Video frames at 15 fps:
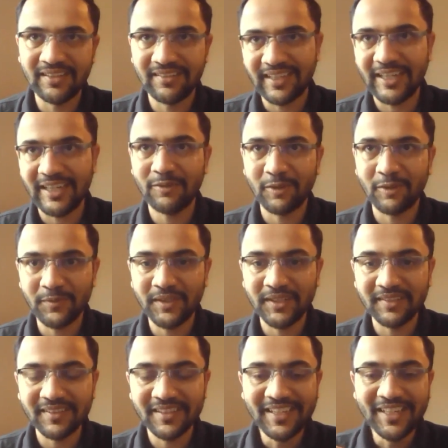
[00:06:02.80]
it's kind of
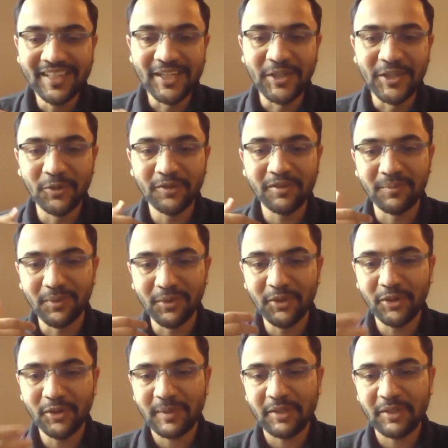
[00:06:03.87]
obvious, he knows
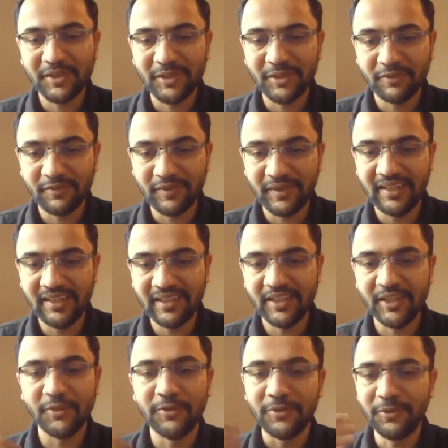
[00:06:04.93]
more about your field than
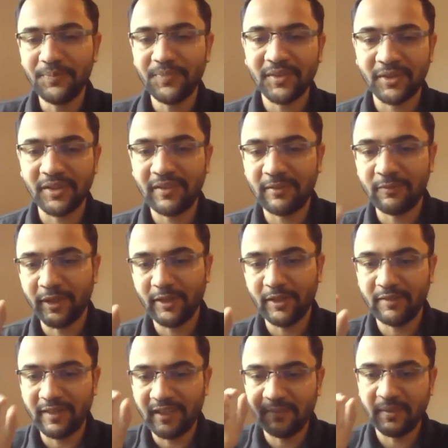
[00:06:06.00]
you do. So if I'm working on
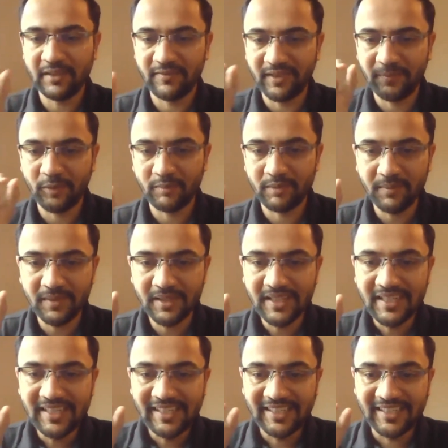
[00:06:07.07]
a very specific problem,
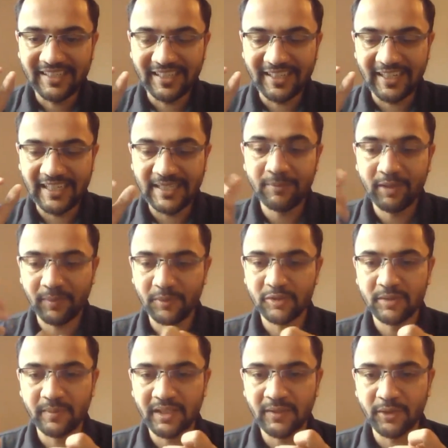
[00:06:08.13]
I am supposed
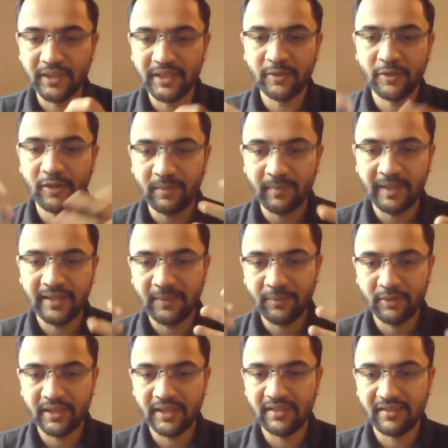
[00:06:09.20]
to be devoting all my time
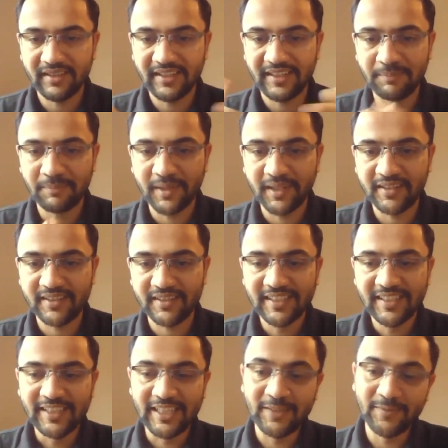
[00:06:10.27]
to that. But
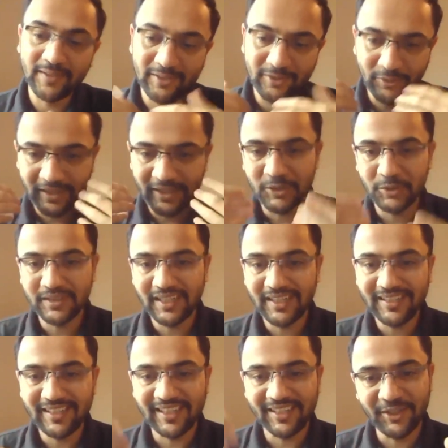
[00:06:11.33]
even though I do
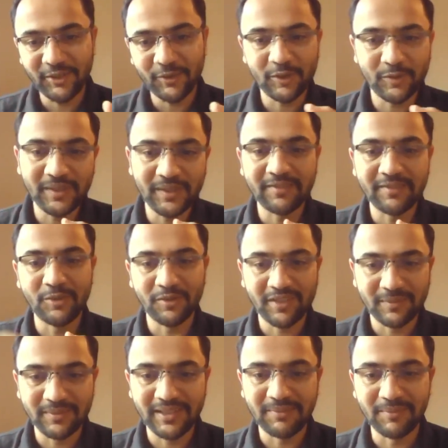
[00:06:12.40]
that, Andrew always knows
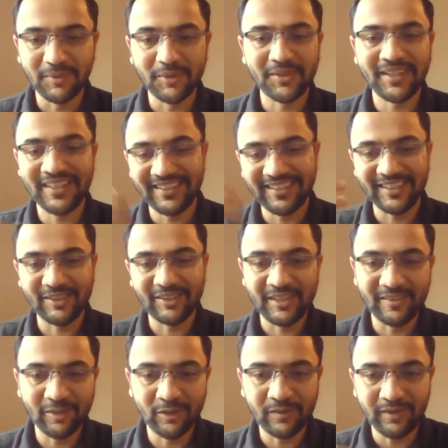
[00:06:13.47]
something more, and
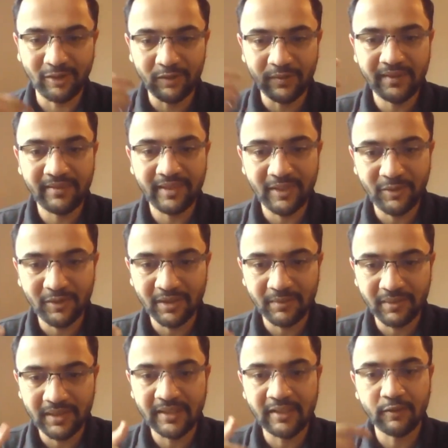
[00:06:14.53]
he always give you
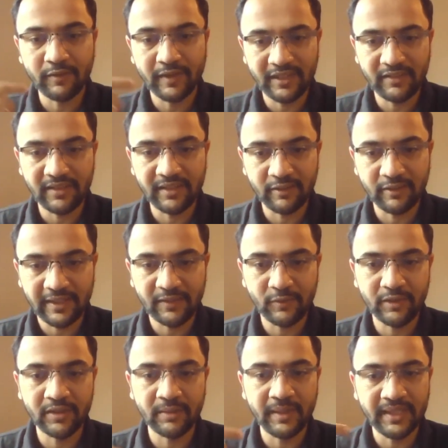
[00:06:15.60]
something
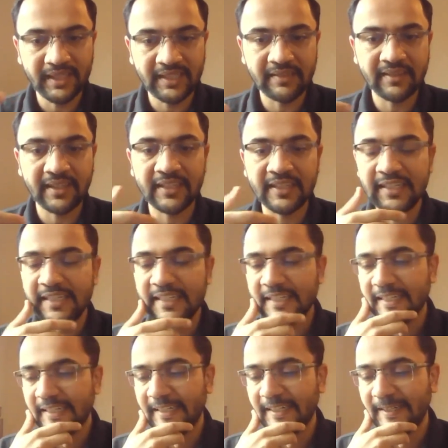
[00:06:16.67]
insightful in the meetings. And
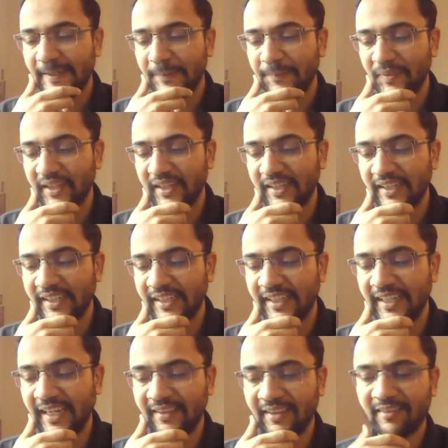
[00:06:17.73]
uh, he
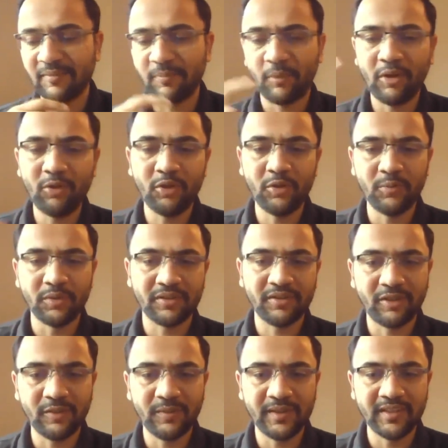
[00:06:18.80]
has a small notebook
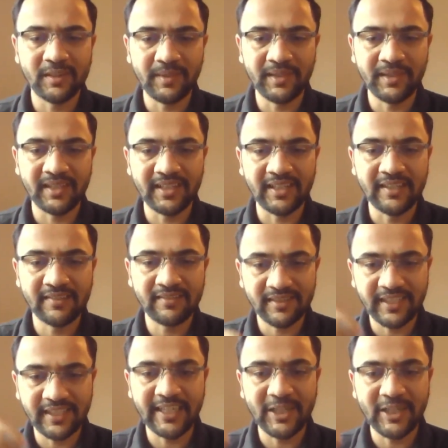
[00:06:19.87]
always in the meeting, and he's
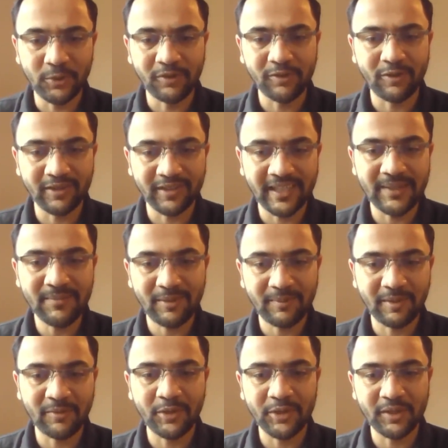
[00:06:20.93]
taking notes all the time
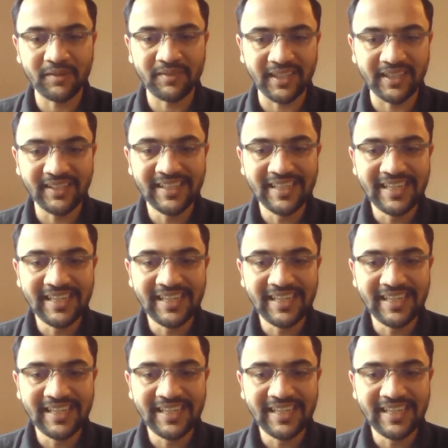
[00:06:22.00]
about what you're saying.